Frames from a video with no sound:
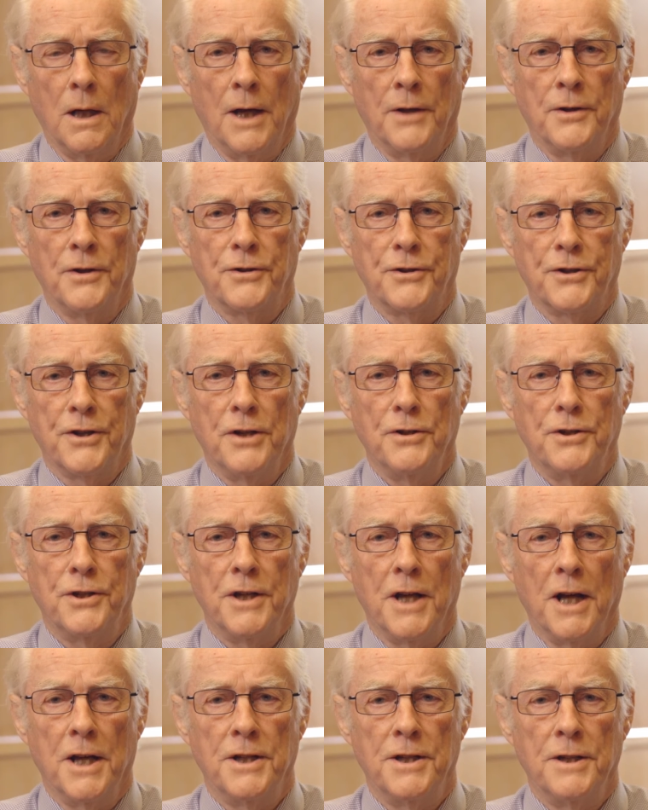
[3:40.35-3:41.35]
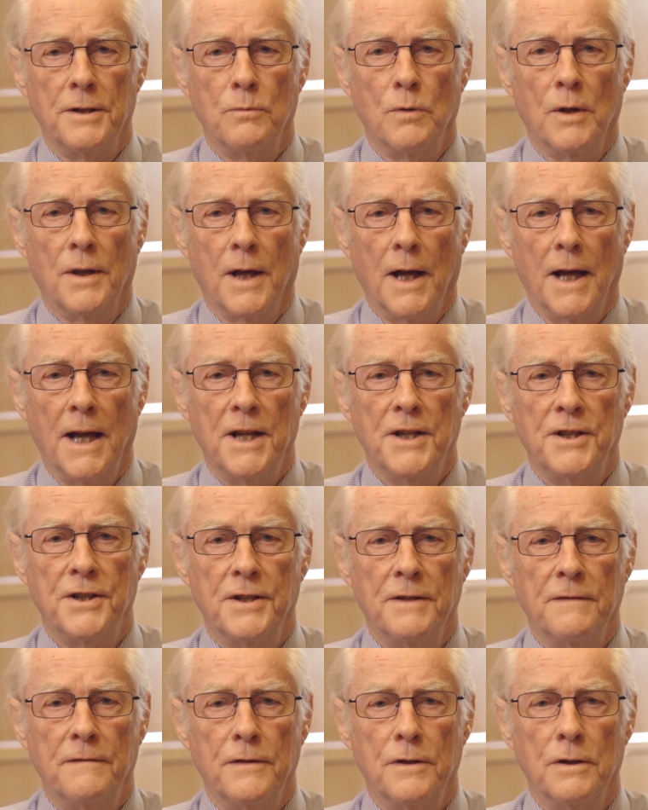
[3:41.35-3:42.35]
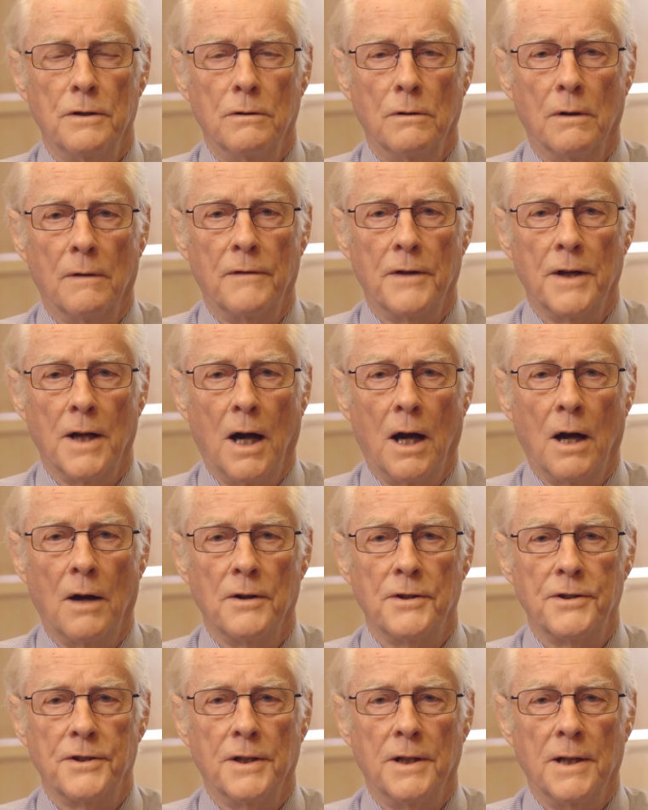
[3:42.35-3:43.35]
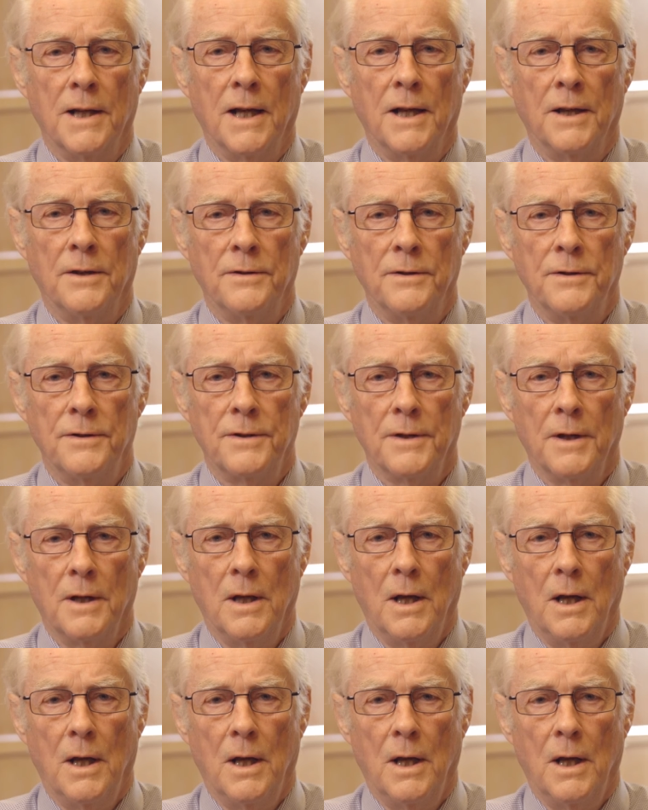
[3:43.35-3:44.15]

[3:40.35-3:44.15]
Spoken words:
and associated with a hazy view of the iris and lens,